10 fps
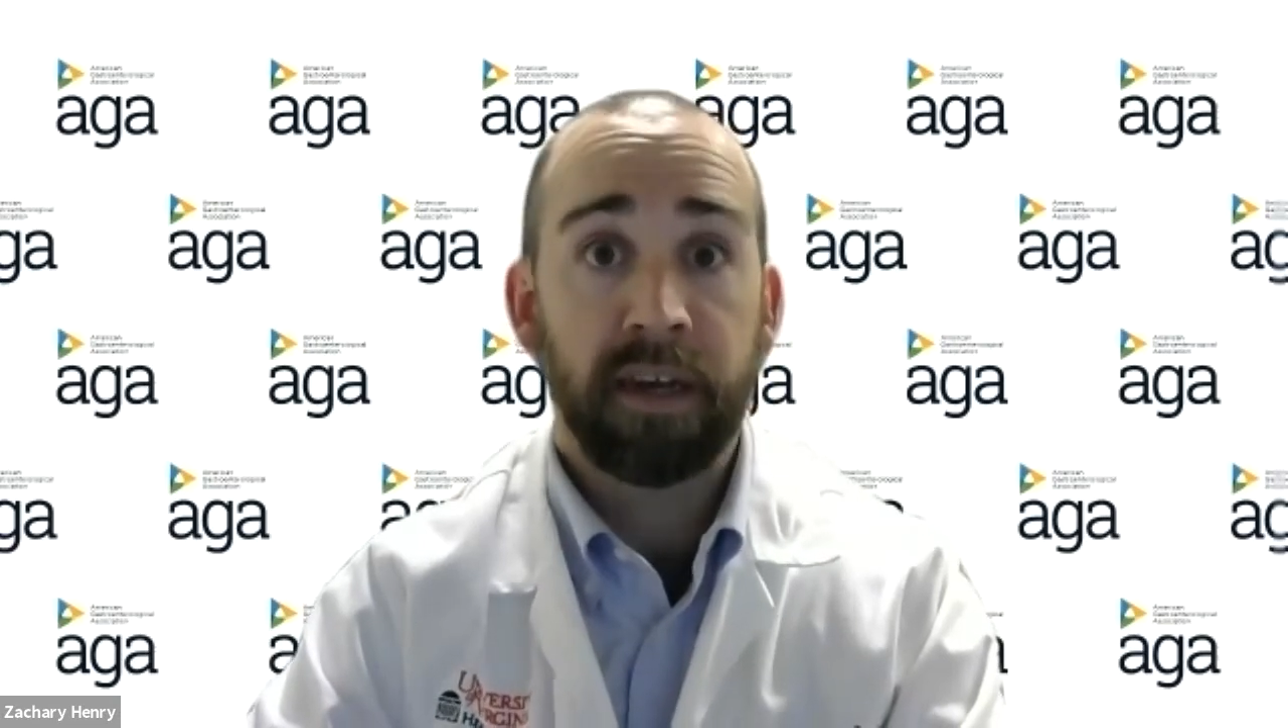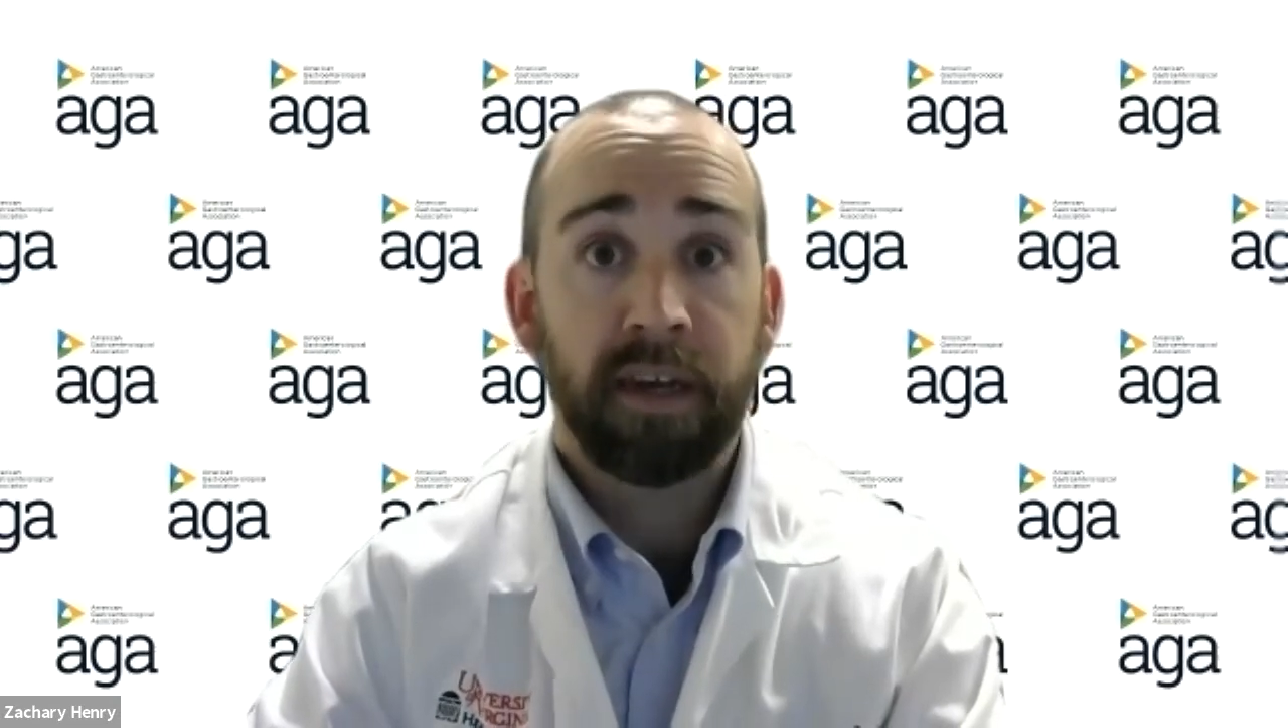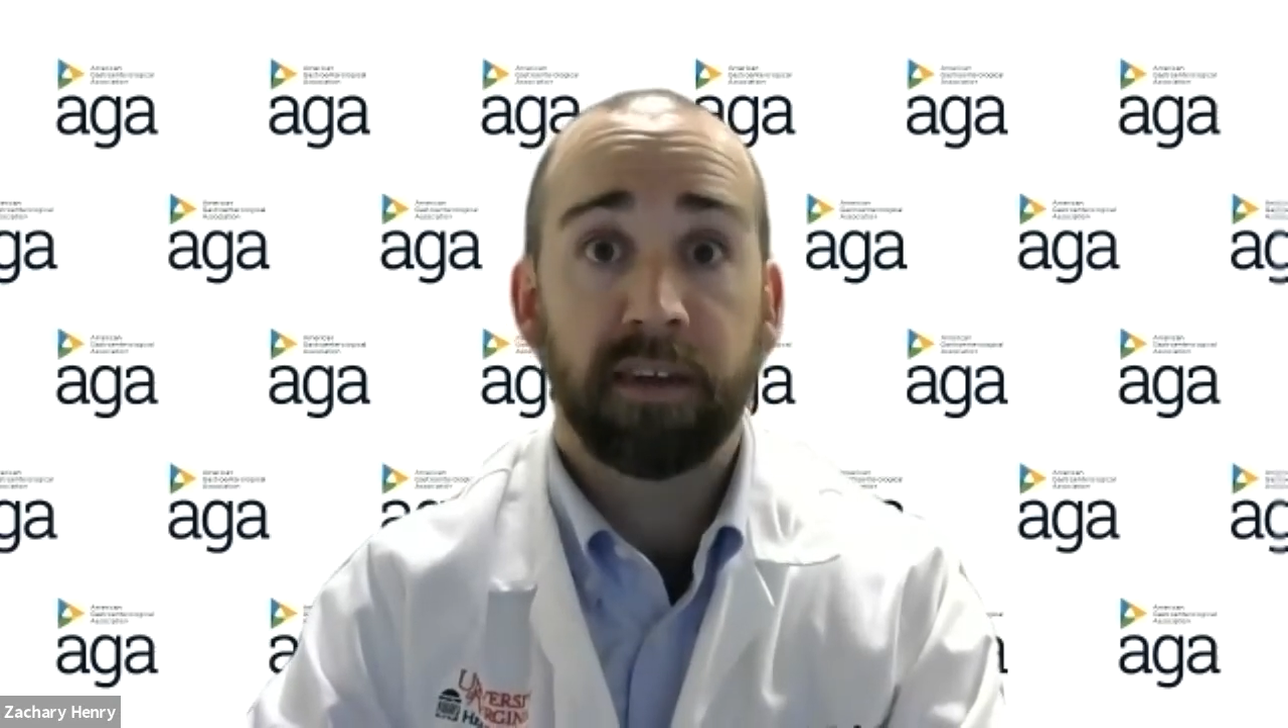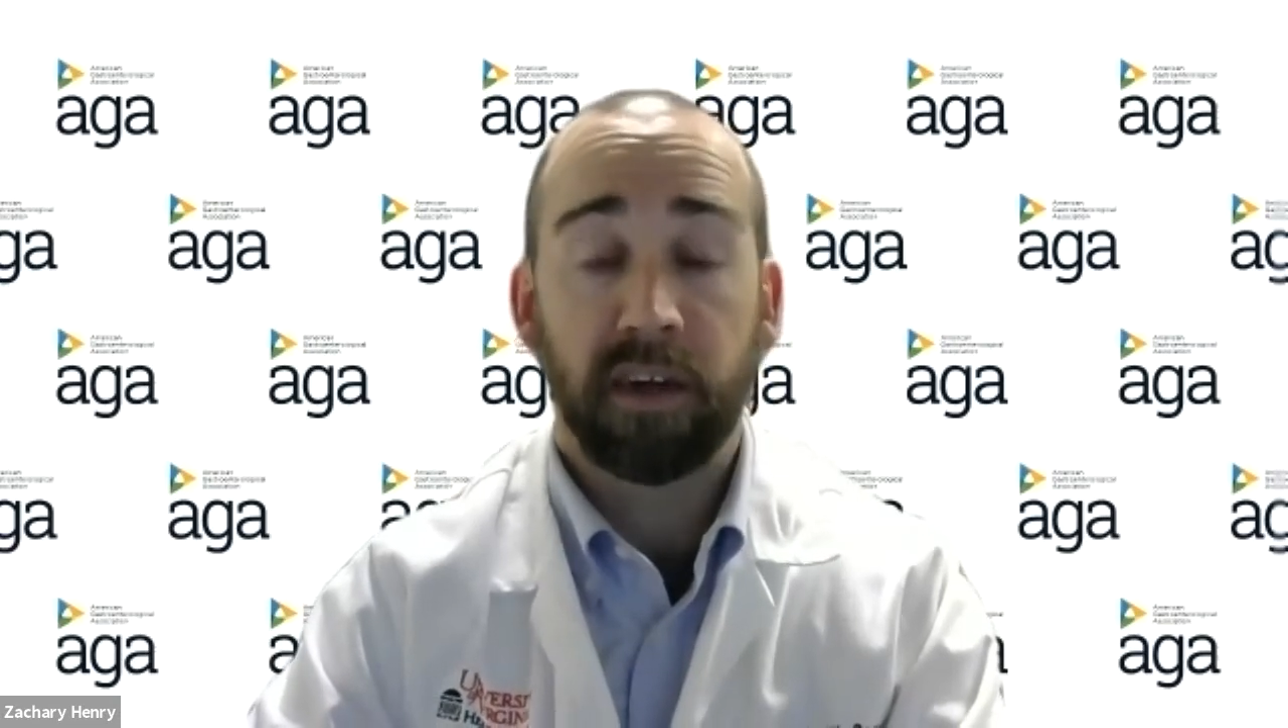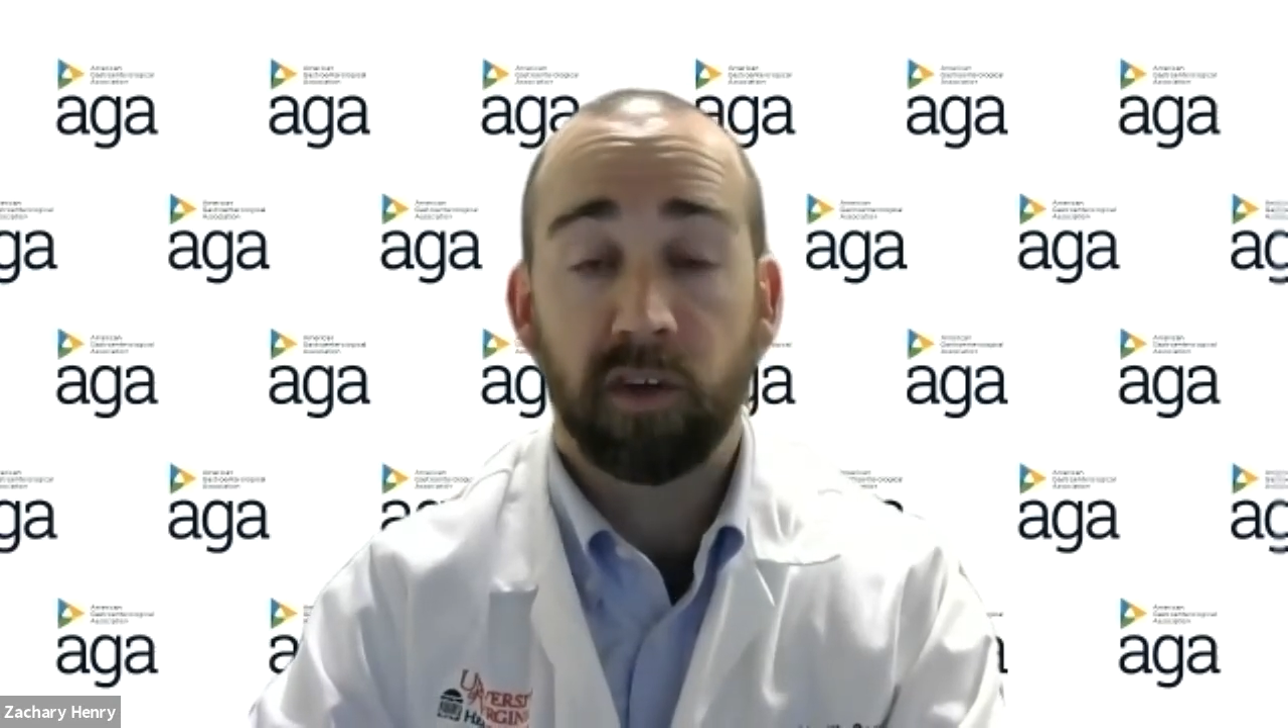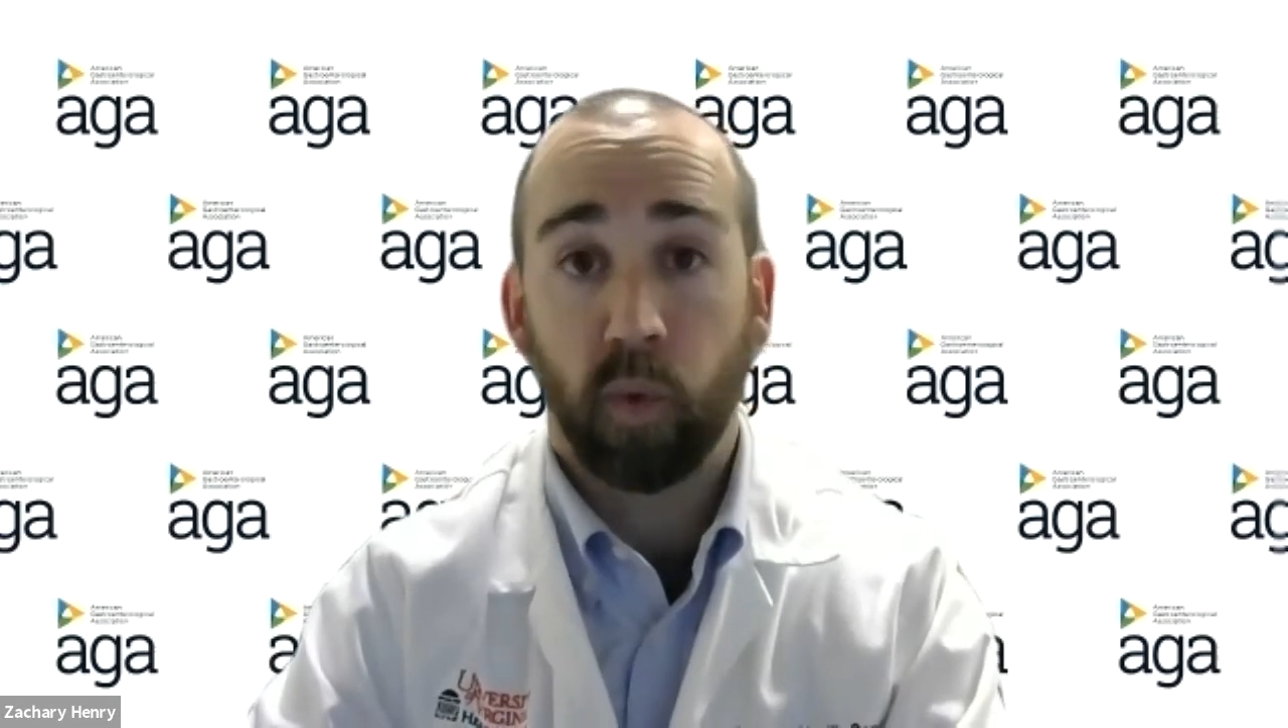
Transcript: and Dr.